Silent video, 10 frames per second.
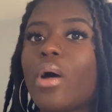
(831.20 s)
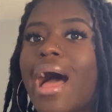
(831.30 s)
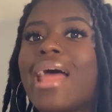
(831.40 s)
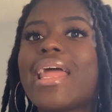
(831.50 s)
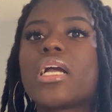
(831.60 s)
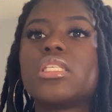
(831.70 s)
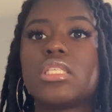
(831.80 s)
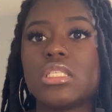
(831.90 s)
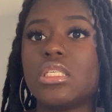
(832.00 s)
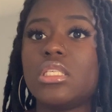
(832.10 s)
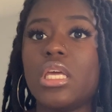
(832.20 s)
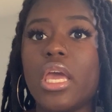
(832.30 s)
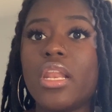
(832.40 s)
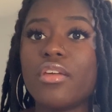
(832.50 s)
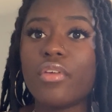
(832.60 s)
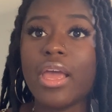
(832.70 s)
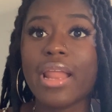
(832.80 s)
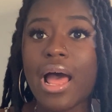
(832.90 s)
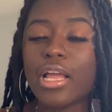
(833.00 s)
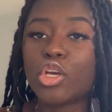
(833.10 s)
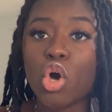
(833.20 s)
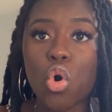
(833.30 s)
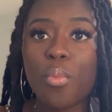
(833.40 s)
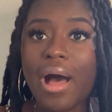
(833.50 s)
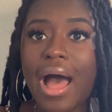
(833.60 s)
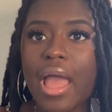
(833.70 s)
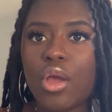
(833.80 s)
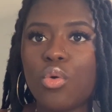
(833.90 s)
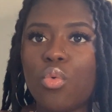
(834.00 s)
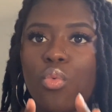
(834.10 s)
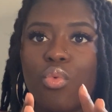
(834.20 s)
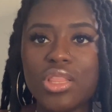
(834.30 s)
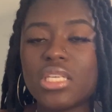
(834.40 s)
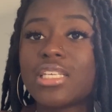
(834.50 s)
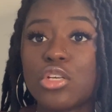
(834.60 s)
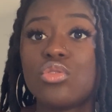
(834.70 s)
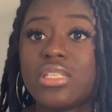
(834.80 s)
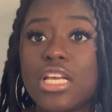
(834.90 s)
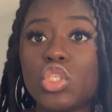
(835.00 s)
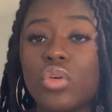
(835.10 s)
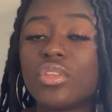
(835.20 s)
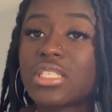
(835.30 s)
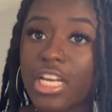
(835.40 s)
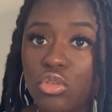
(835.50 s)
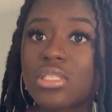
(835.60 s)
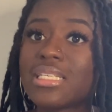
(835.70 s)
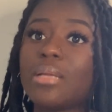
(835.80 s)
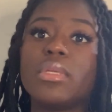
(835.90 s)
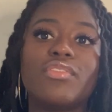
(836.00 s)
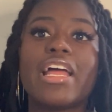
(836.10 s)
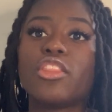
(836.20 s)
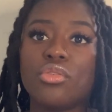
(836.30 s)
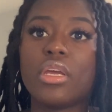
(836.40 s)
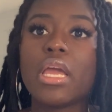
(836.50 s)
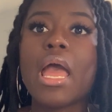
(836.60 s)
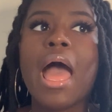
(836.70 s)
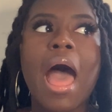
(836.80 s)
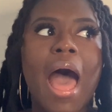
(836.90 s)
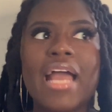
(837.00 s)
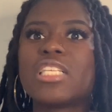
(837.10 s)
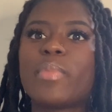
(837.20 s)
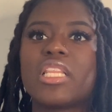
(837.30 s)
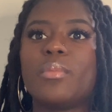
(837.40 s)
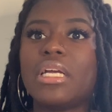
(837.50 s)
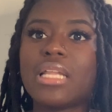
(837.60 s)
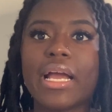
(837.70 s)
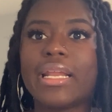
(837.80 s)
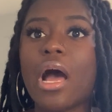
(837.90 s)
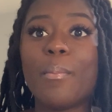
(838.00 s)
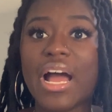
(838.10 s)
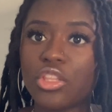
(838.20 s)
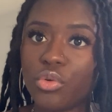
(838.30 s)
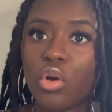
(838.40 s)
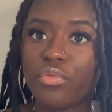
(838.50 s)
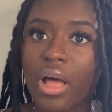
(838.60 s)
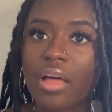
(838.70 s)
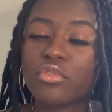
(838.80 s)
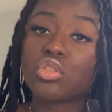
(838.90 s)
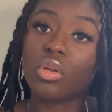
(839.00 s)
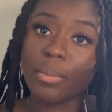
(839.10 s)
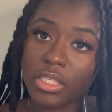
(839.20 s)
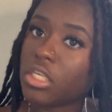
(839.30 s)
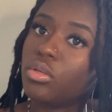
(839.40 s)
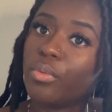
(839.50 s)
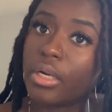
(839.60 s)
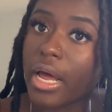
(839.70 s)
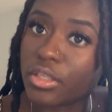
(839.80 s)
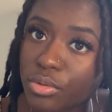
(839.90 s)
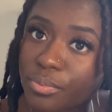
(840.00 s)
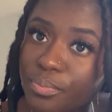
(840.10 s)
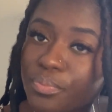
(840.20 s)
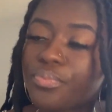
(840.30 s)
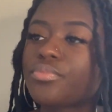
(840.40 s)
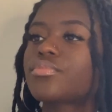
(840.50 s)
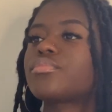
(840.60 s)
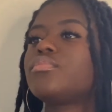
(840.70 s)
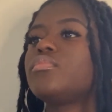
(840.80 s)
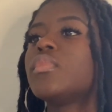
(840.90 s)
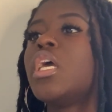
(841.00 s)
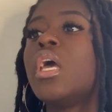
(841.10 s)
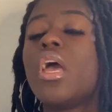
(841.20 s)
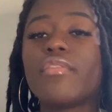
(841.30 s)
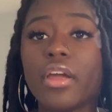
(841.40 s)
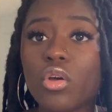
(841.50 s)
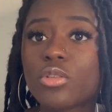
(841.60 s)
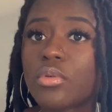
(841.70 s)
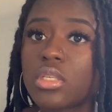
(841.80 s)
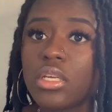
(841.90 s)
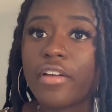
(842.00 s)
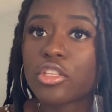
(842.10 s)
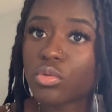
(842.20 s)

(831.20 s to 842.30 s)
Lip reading: like consistency, and I go by what the schedule says. So if the schedule says I'm leaving at 3, I expect to be clocking out by 3:05. So let me tell you what I do. If I know I'm supposed to leave at 2